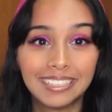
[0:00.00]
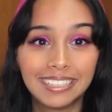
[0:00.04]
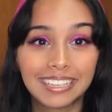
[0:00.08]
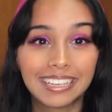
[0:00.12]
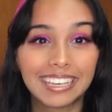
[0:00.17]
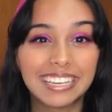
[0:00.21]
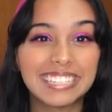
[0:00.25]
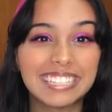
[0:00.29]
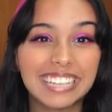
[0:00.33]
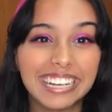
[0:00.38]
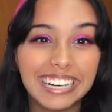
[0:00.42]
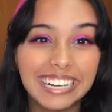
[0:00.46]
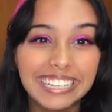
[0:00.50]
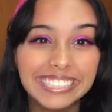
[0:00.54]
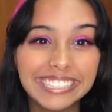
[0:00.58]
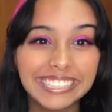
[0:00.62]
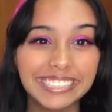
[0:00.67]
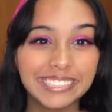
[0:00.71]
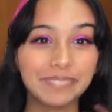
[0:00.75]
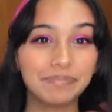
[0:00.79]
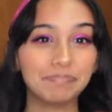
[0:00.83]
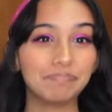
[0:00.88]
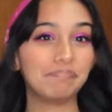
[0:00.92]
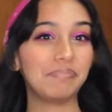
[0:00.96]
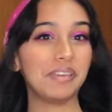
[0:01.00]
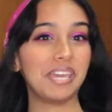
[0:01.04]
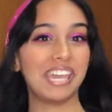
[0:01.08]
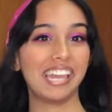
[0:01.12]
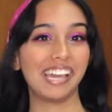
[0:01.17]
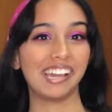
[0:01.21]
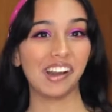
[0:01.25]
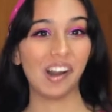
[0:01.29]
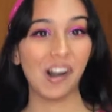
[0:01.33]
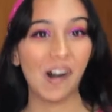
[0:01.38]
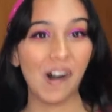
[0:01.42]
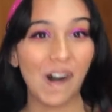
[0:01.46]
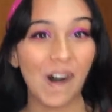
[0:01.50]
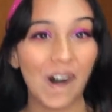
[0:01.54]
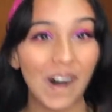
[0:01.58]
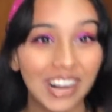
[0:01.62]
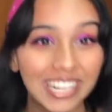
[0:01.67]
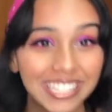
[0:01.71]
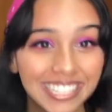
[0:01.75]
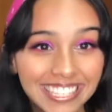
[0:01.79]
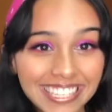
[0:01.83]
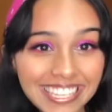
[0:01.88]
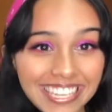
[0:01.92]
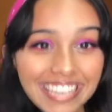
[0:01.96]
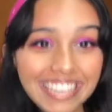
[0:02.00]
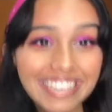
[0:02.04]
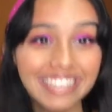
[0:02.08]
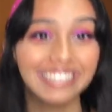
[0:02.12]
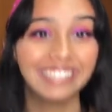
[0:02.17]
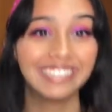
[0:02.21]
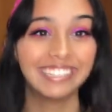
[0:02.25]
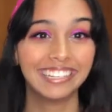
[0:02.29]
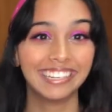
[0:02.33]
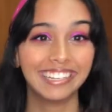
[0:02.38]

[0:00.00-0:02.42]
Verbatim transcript: Because I am being haunted.